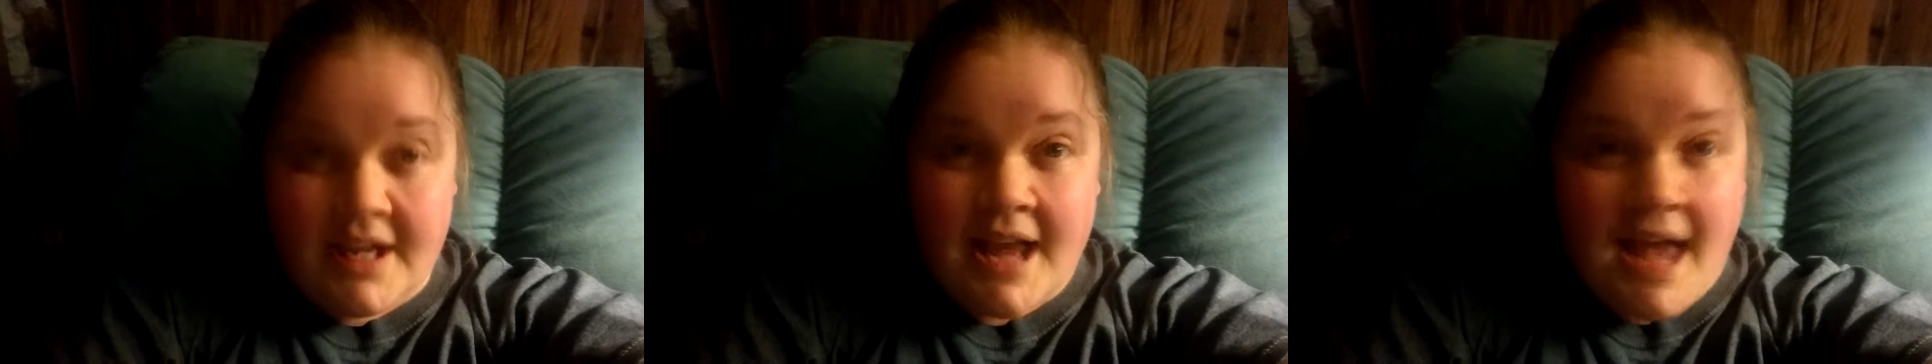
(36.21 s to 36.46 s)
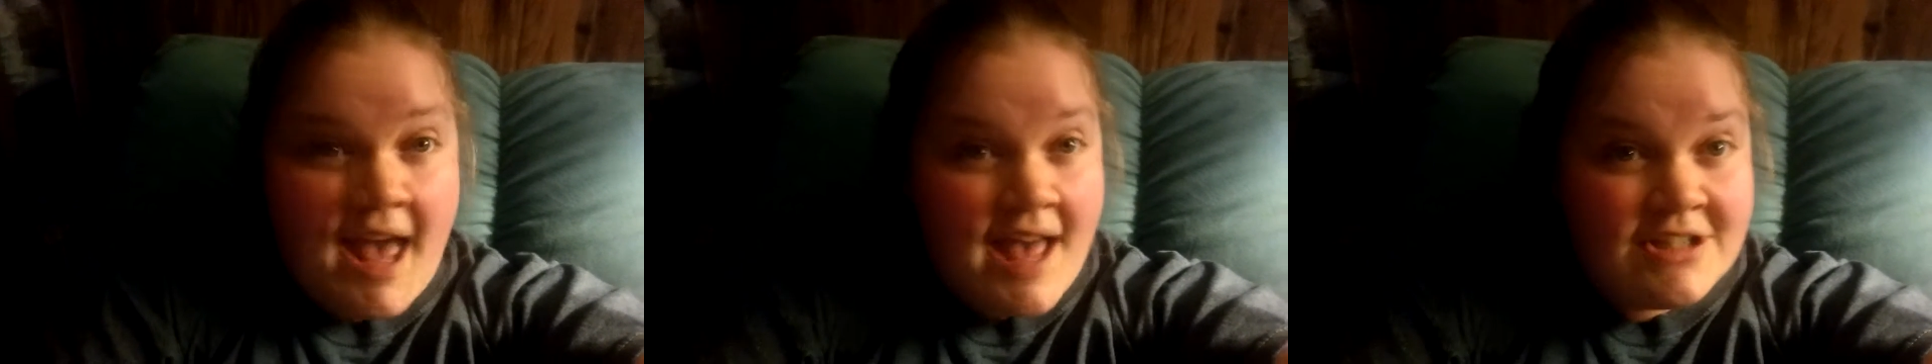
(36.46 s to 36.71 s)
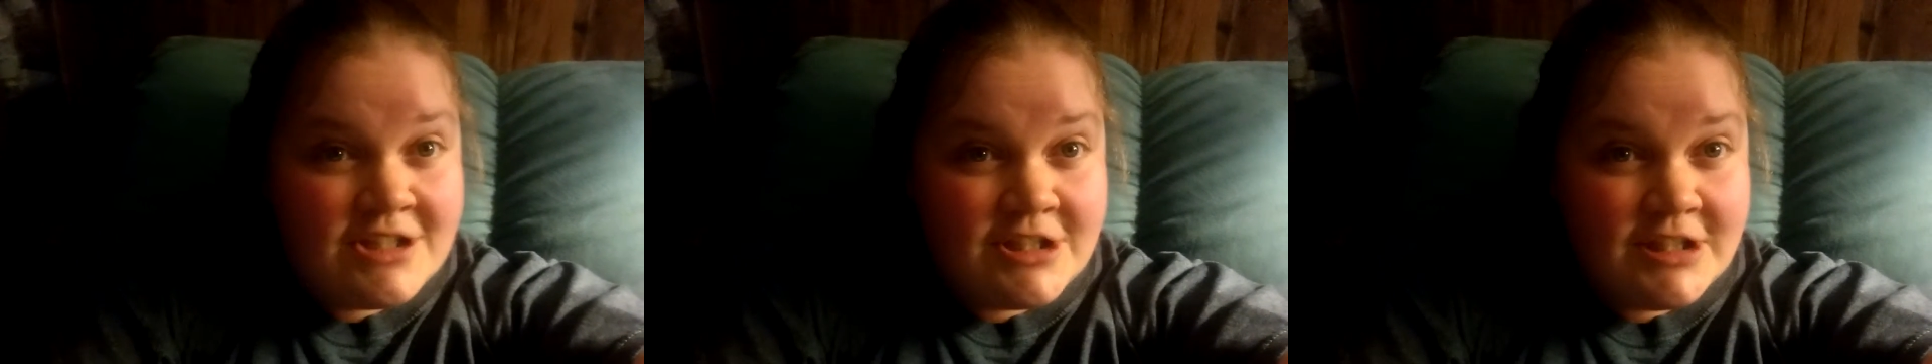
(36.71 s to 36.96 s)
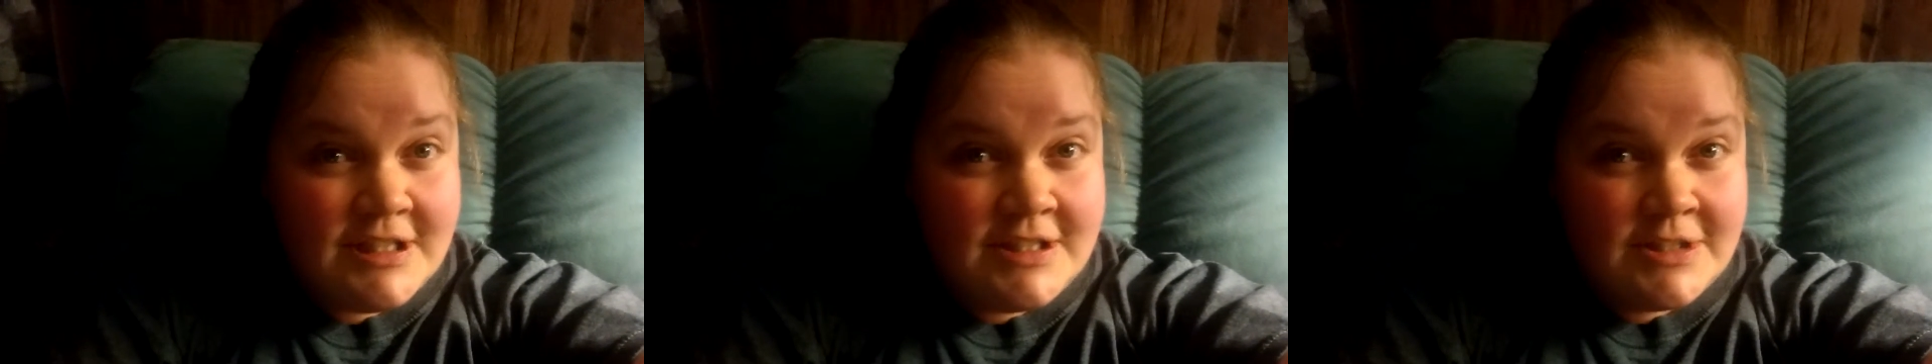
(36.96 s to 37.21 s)
and
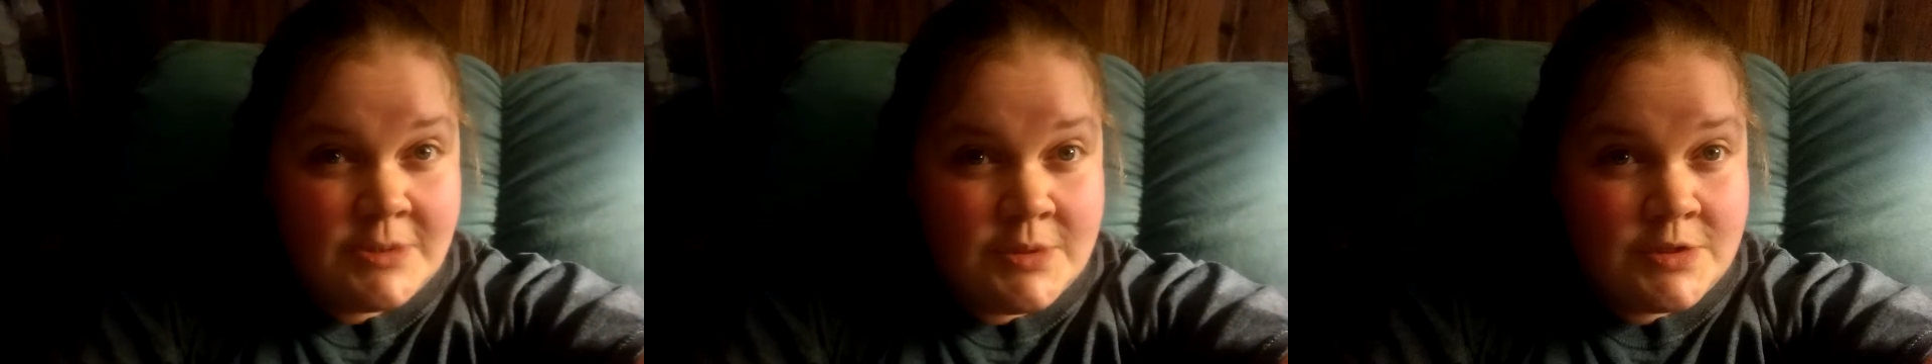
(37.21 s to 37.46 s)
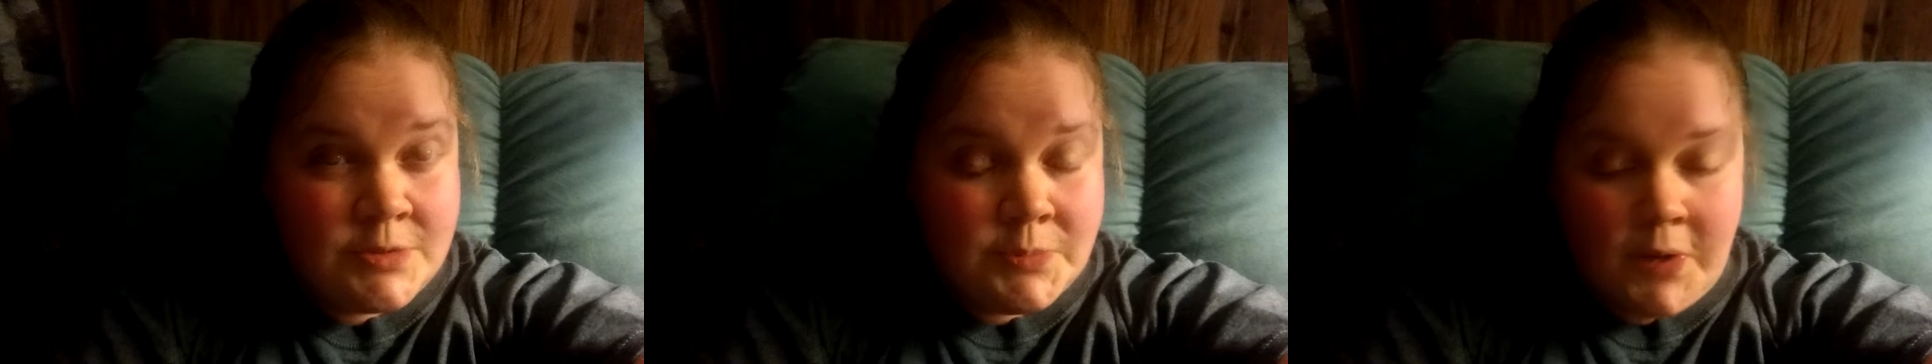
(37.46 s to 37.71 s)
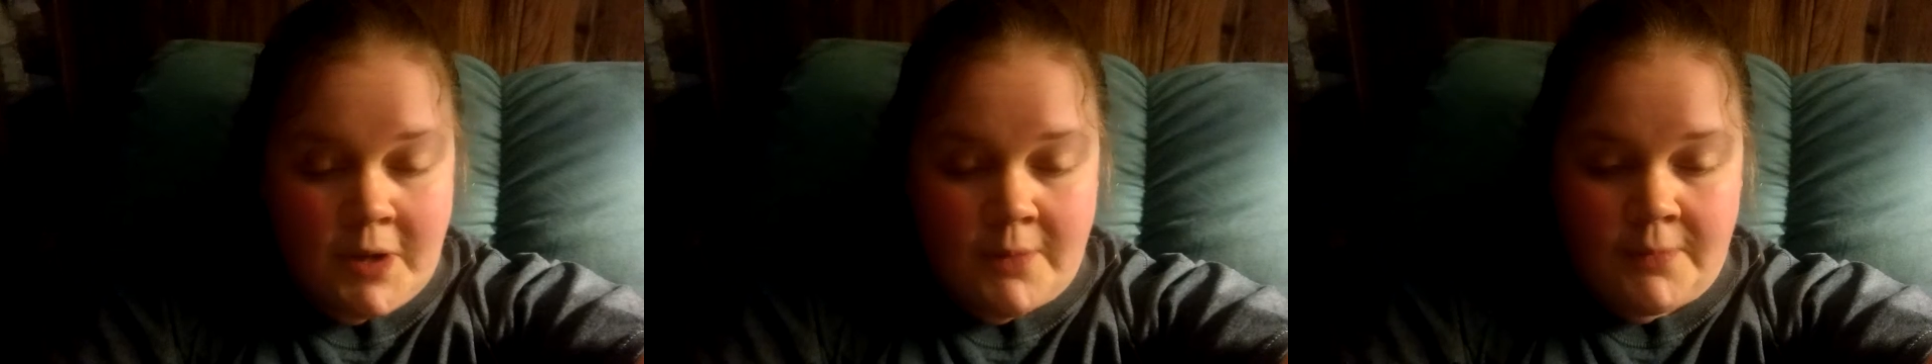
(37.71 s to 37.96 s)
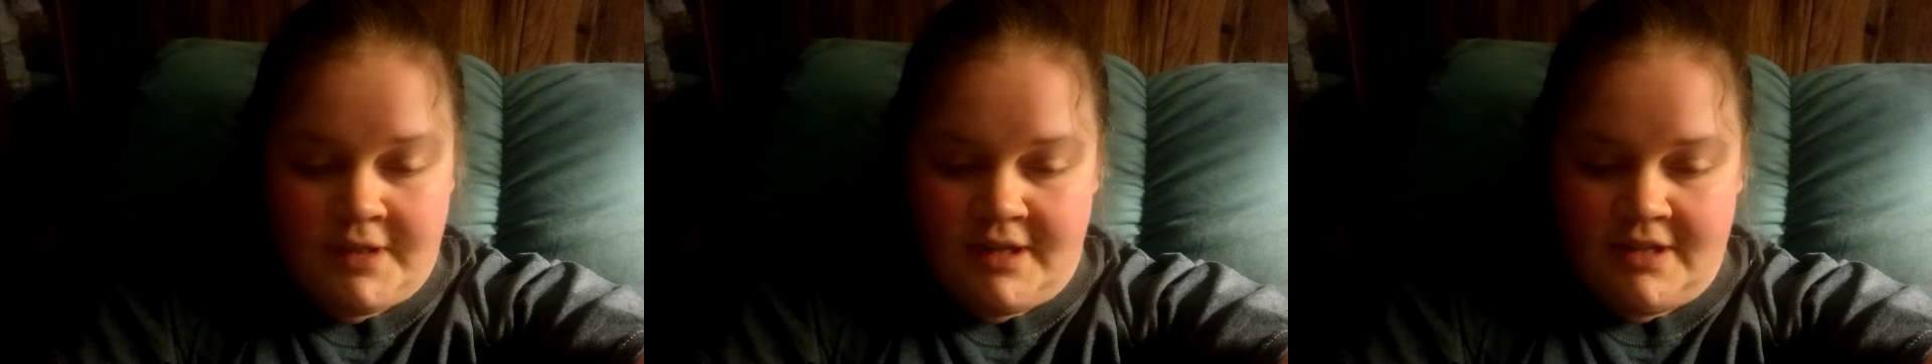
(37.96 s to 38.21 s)
Ashley, so we should
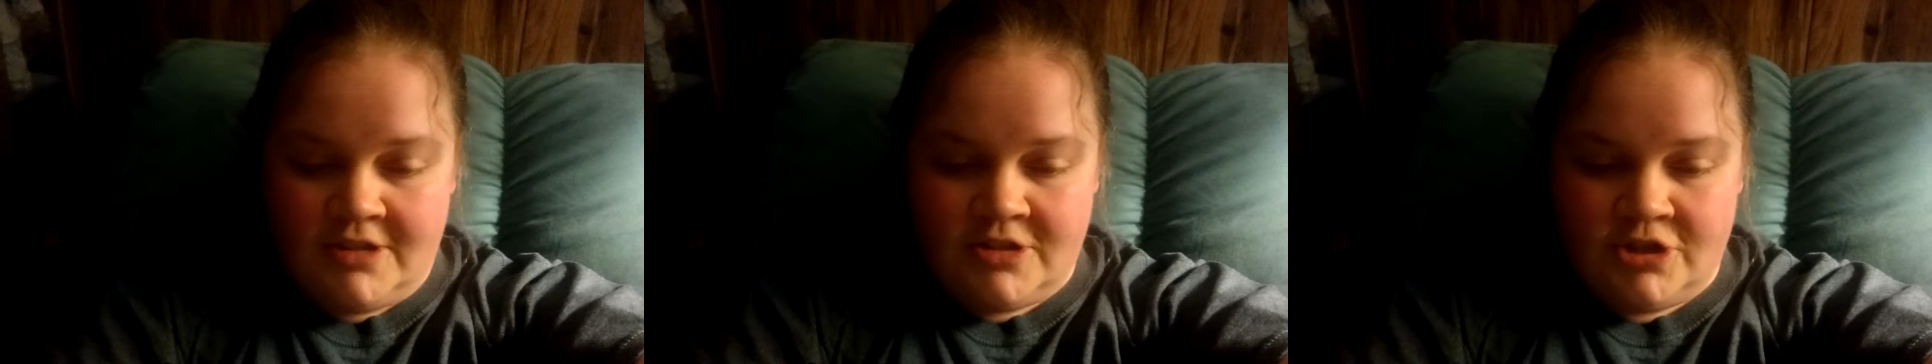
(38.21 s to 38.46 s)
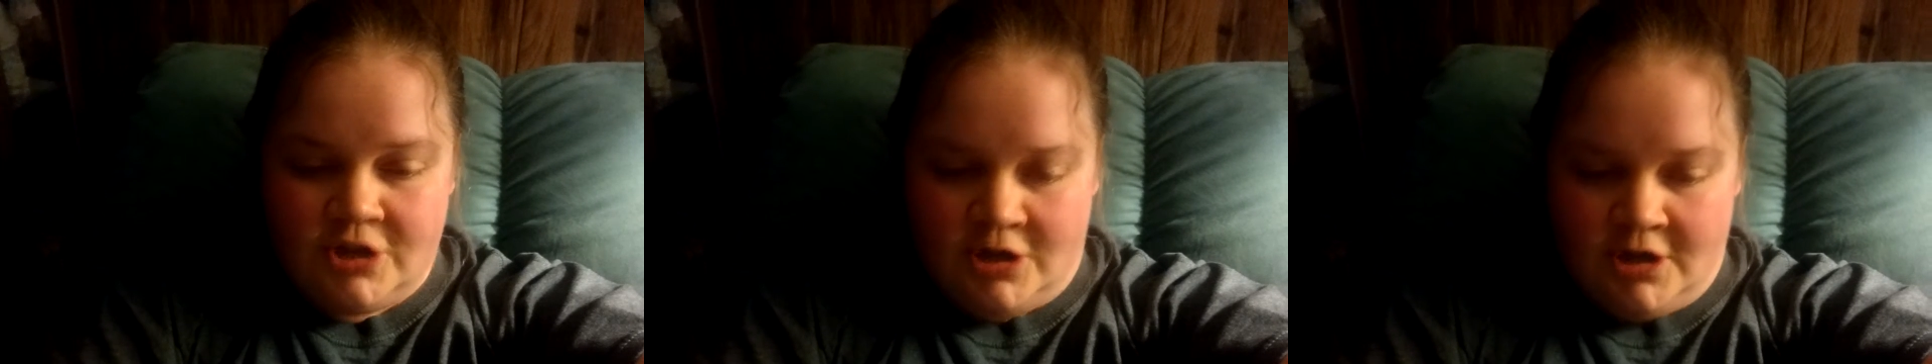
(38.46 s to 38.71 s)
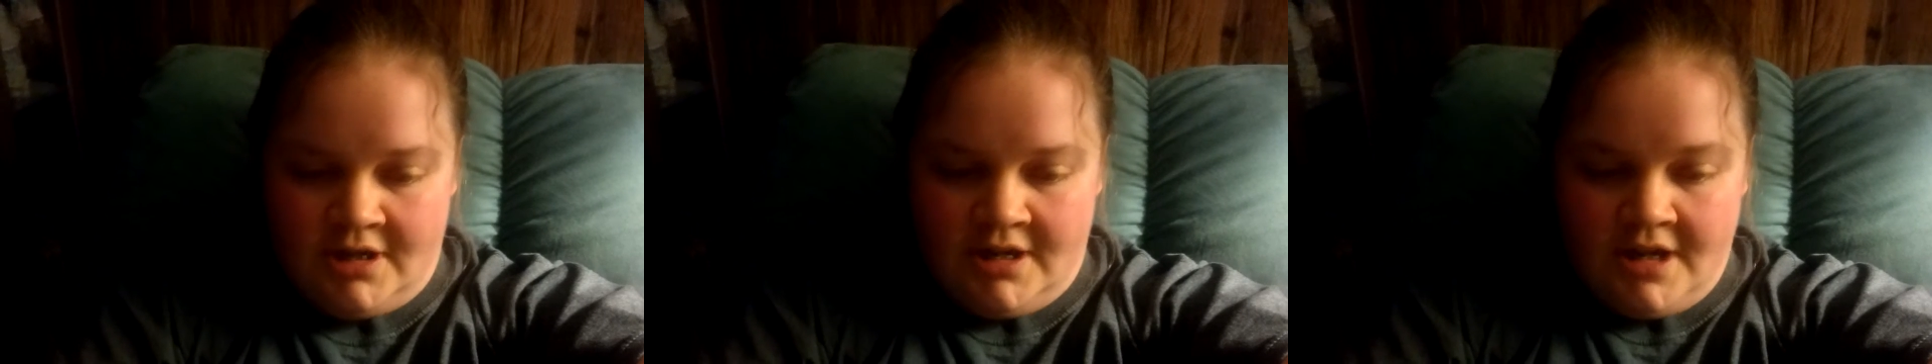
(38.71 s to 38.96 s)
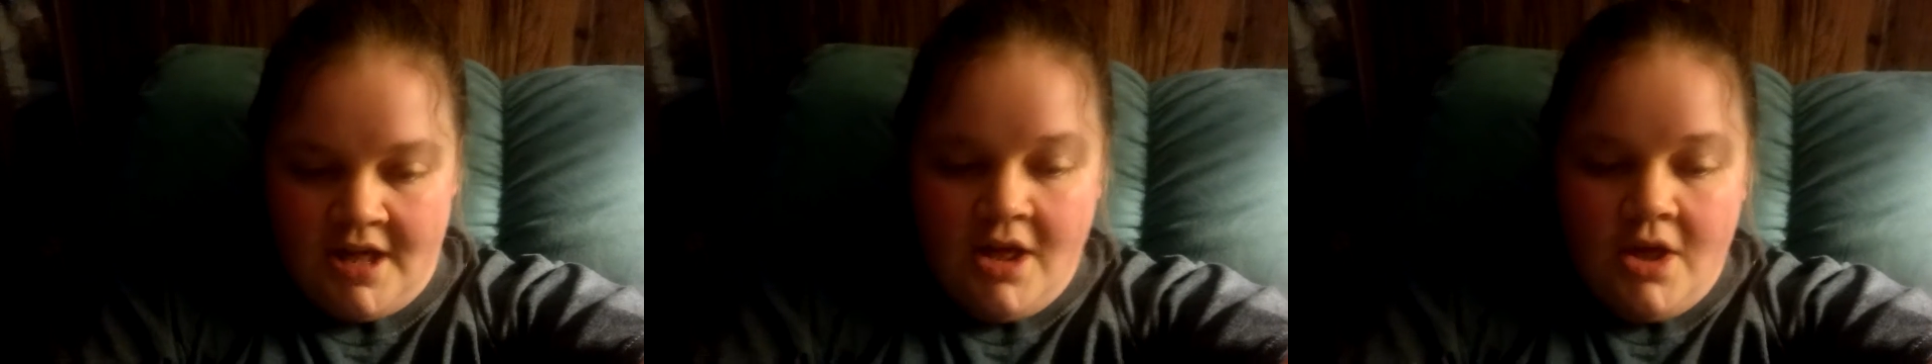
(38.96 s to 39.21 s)
probably get started.